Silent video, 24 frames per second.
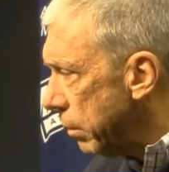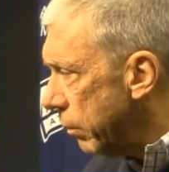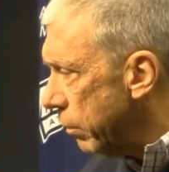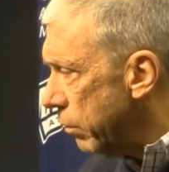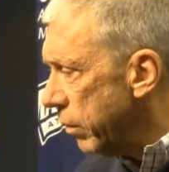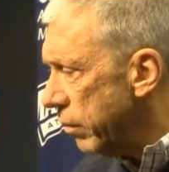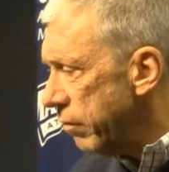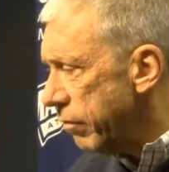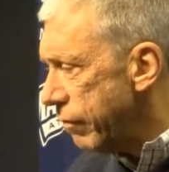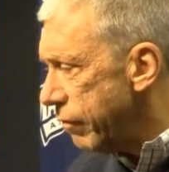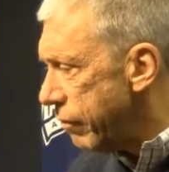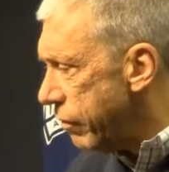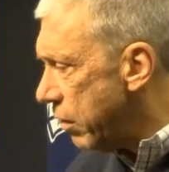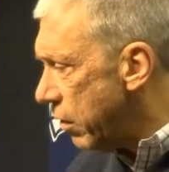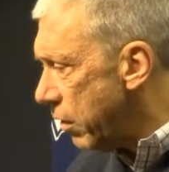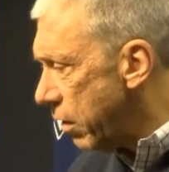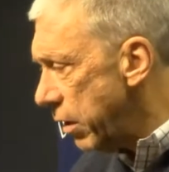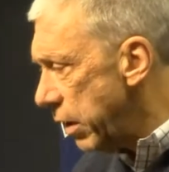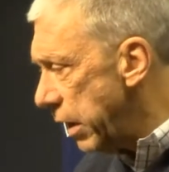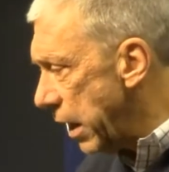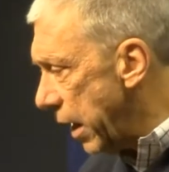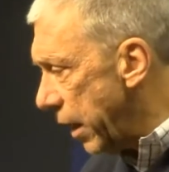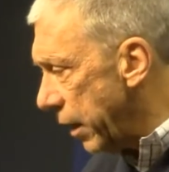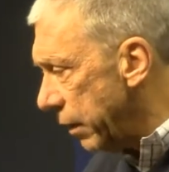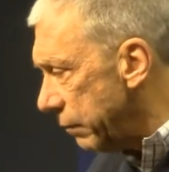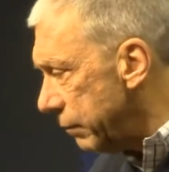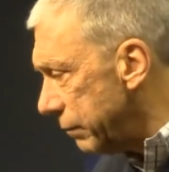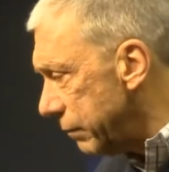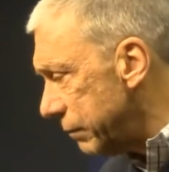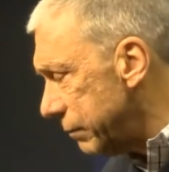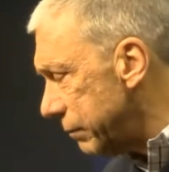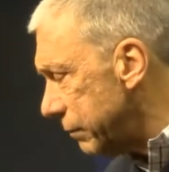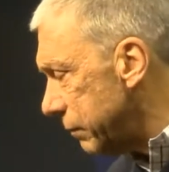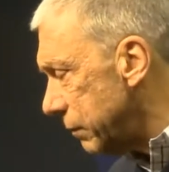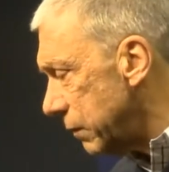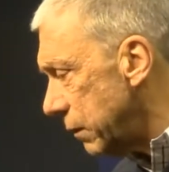We've heard that,
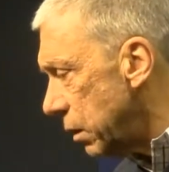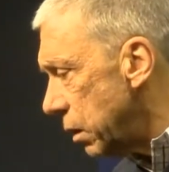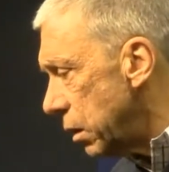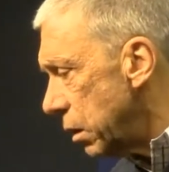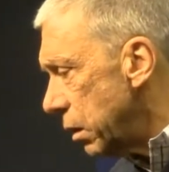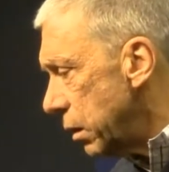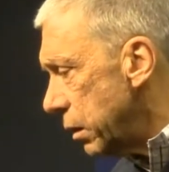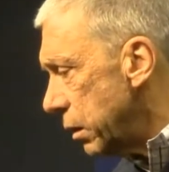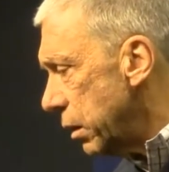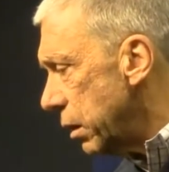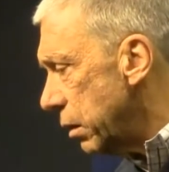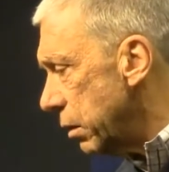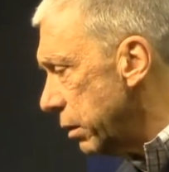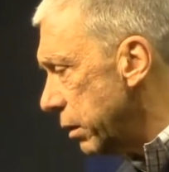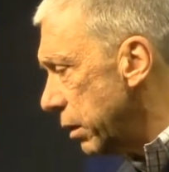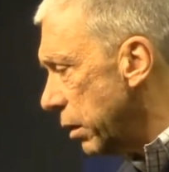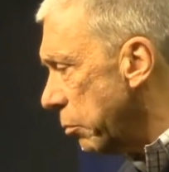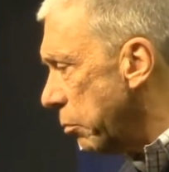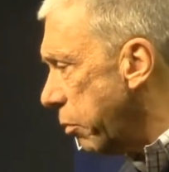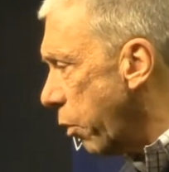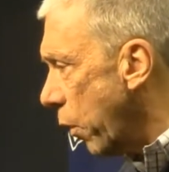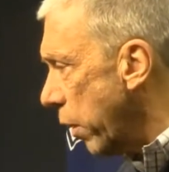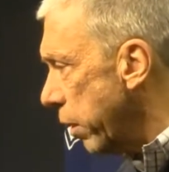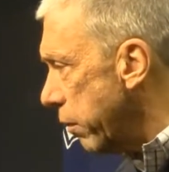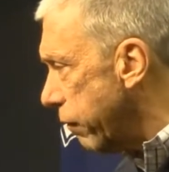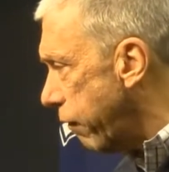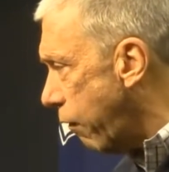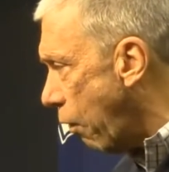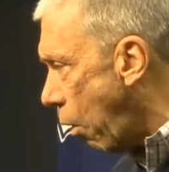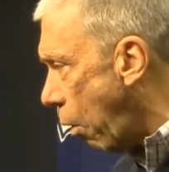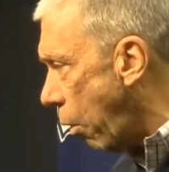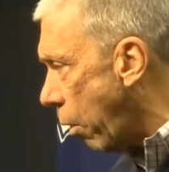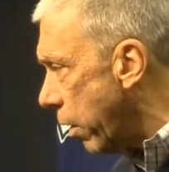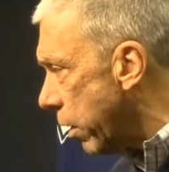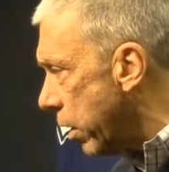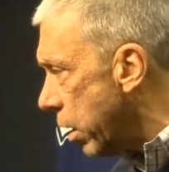the point
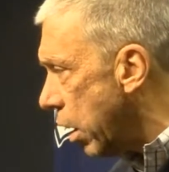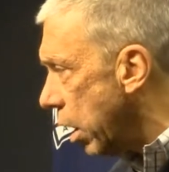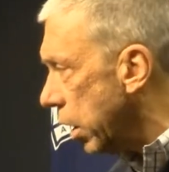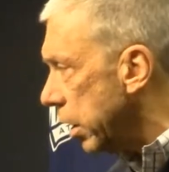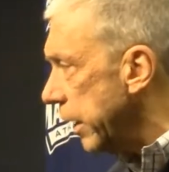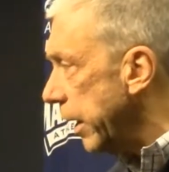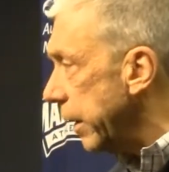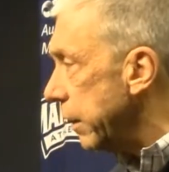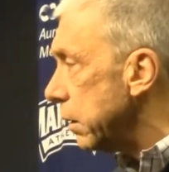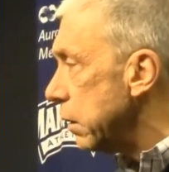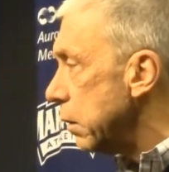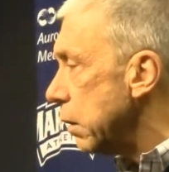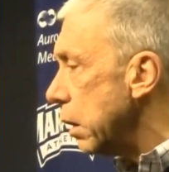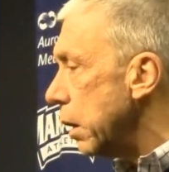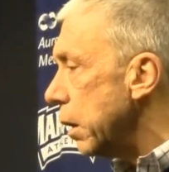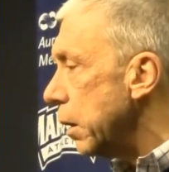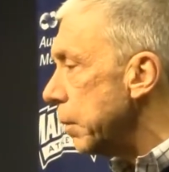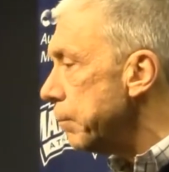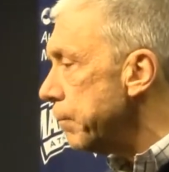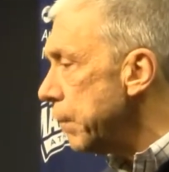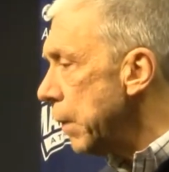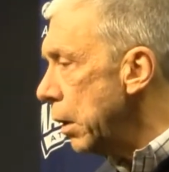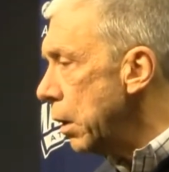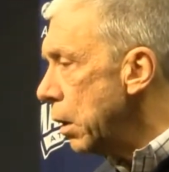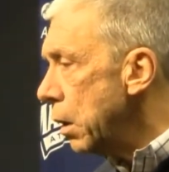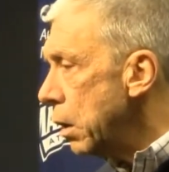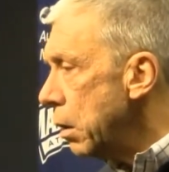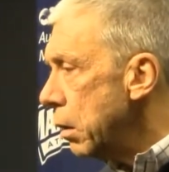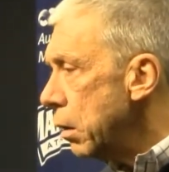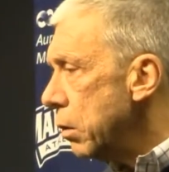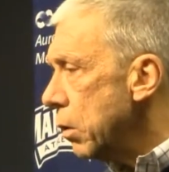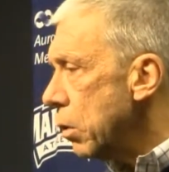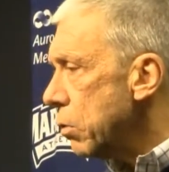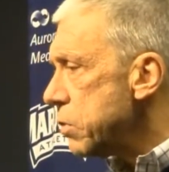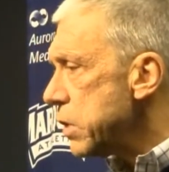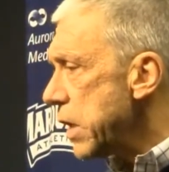forward and all that.
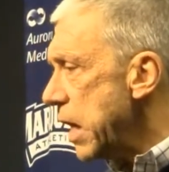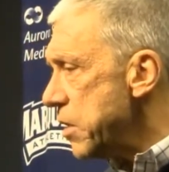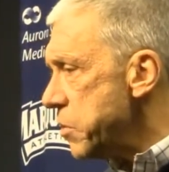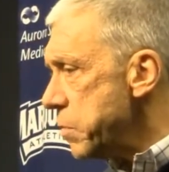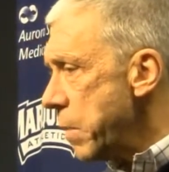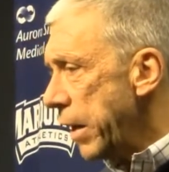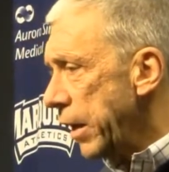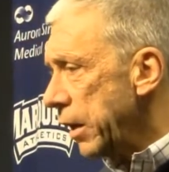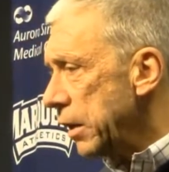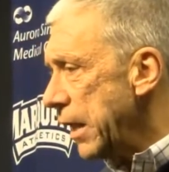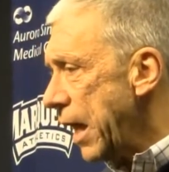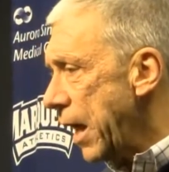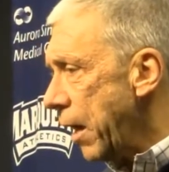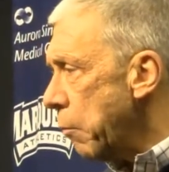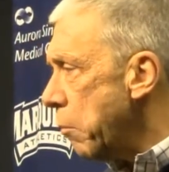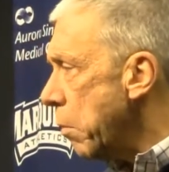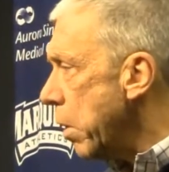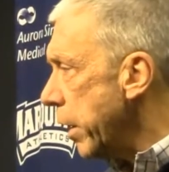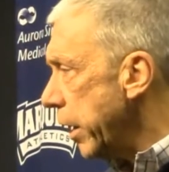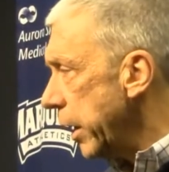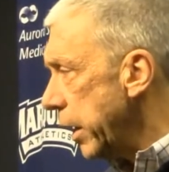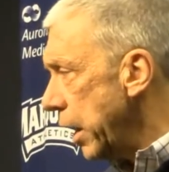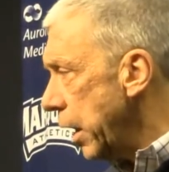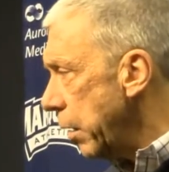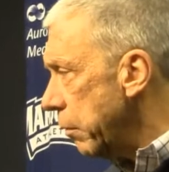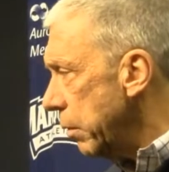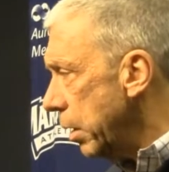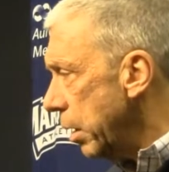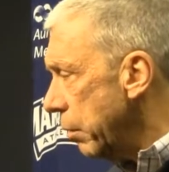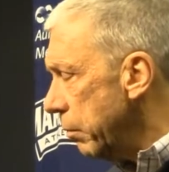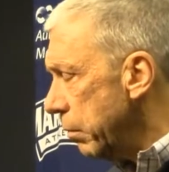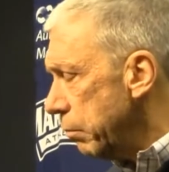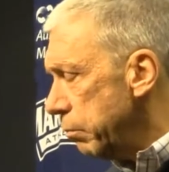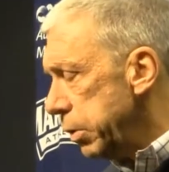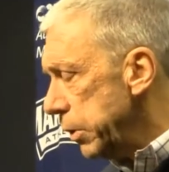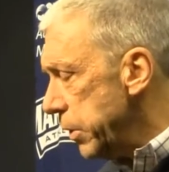Those guys make a lot of money, and
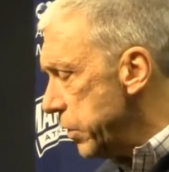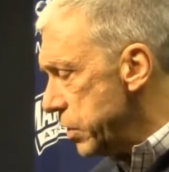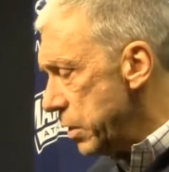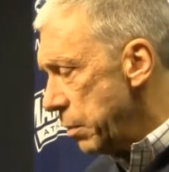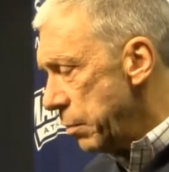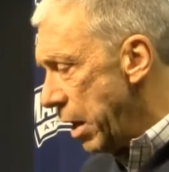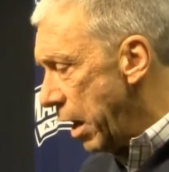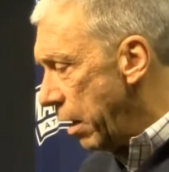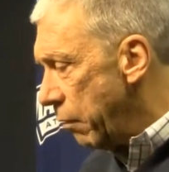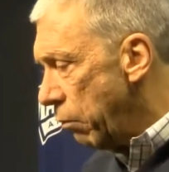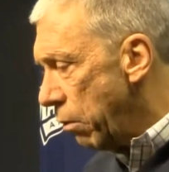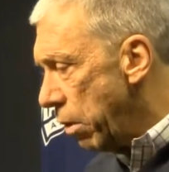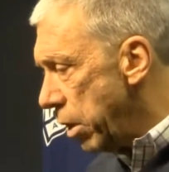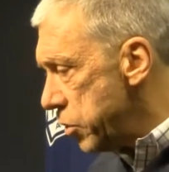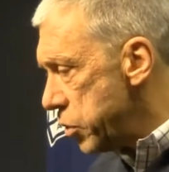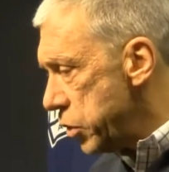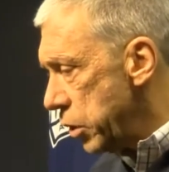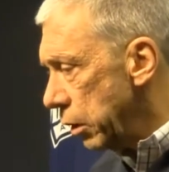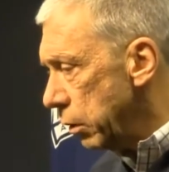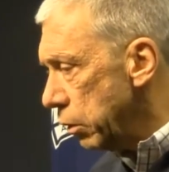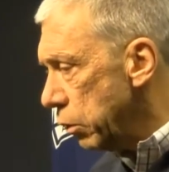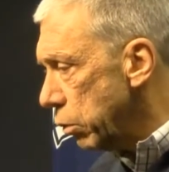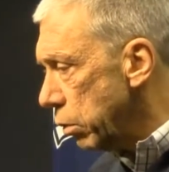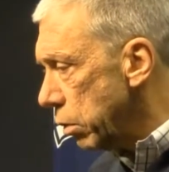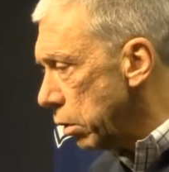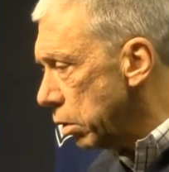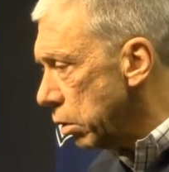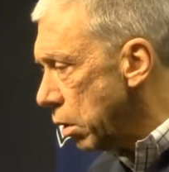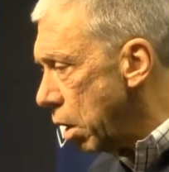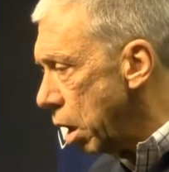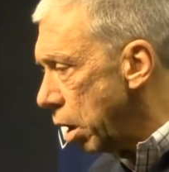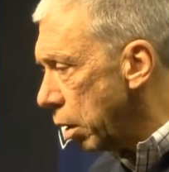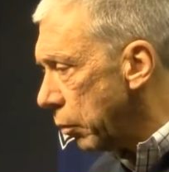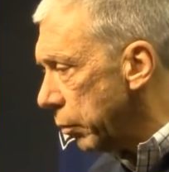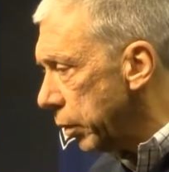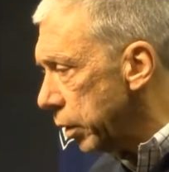I'm not rushing Luke
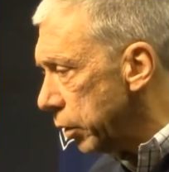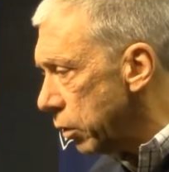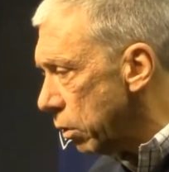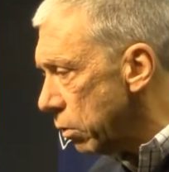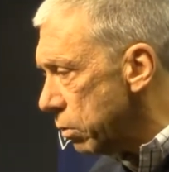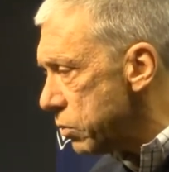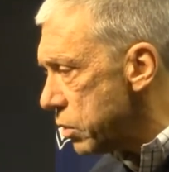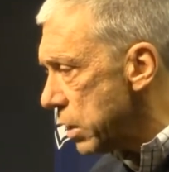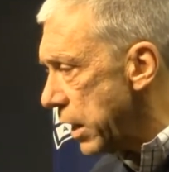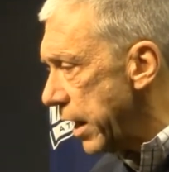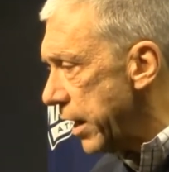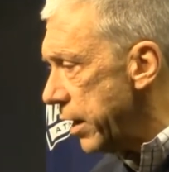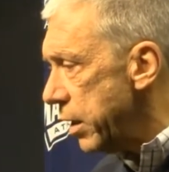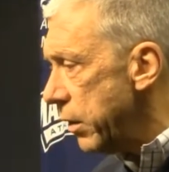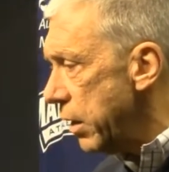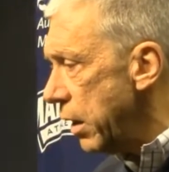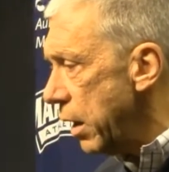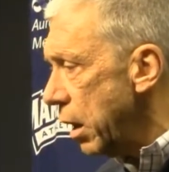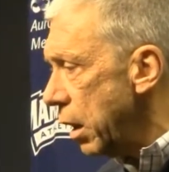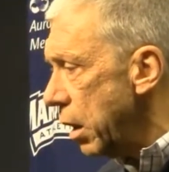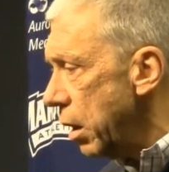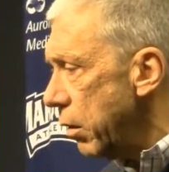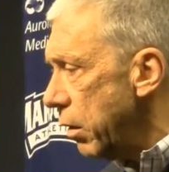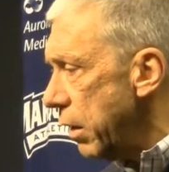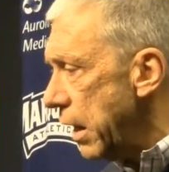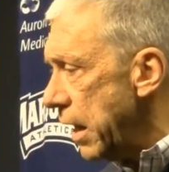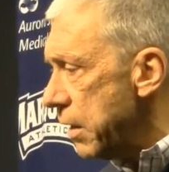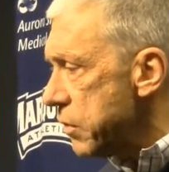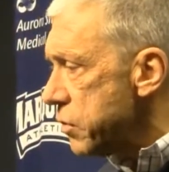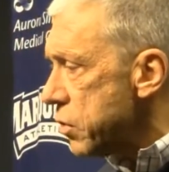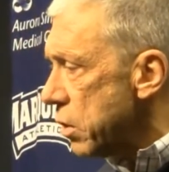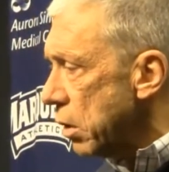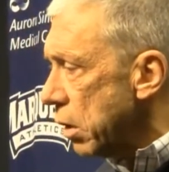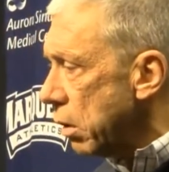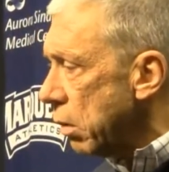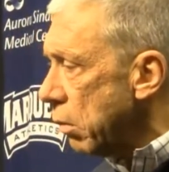along, but those guys,
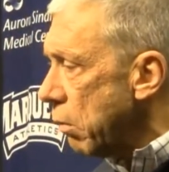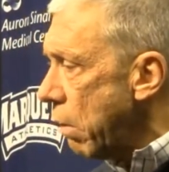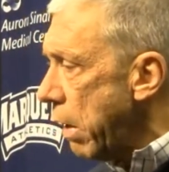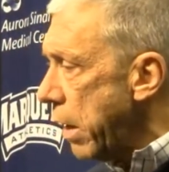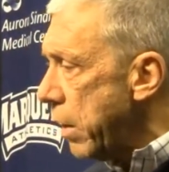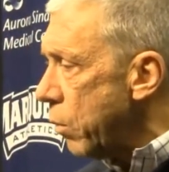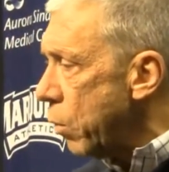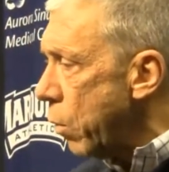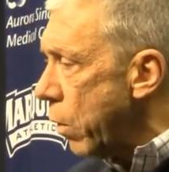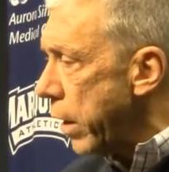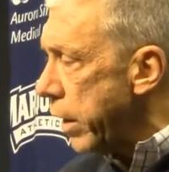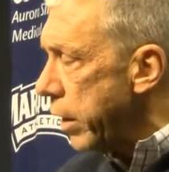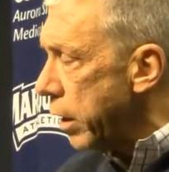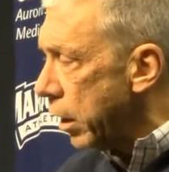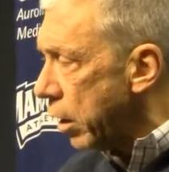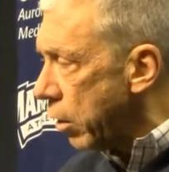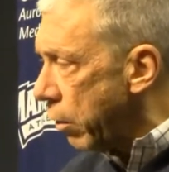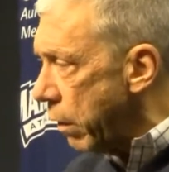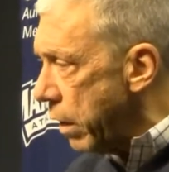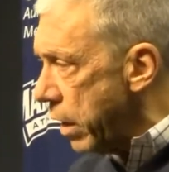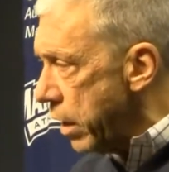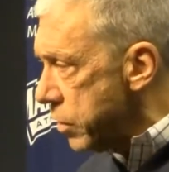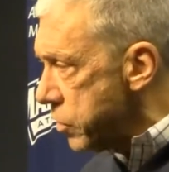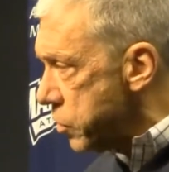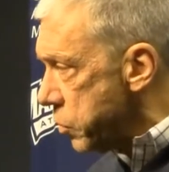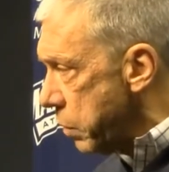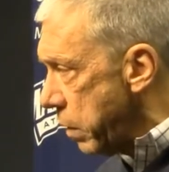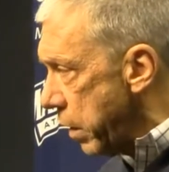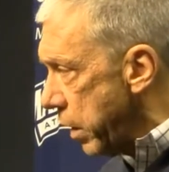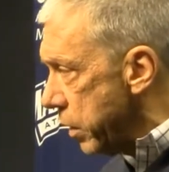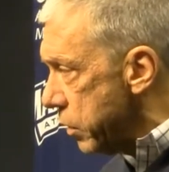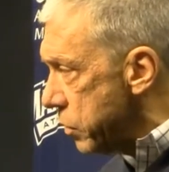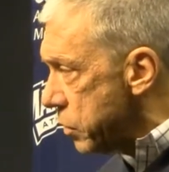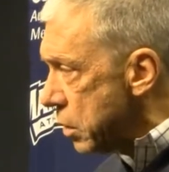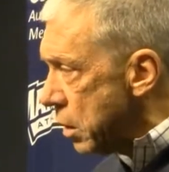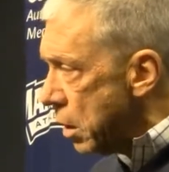that's a great way to create
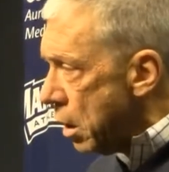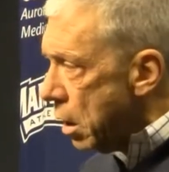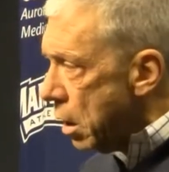space.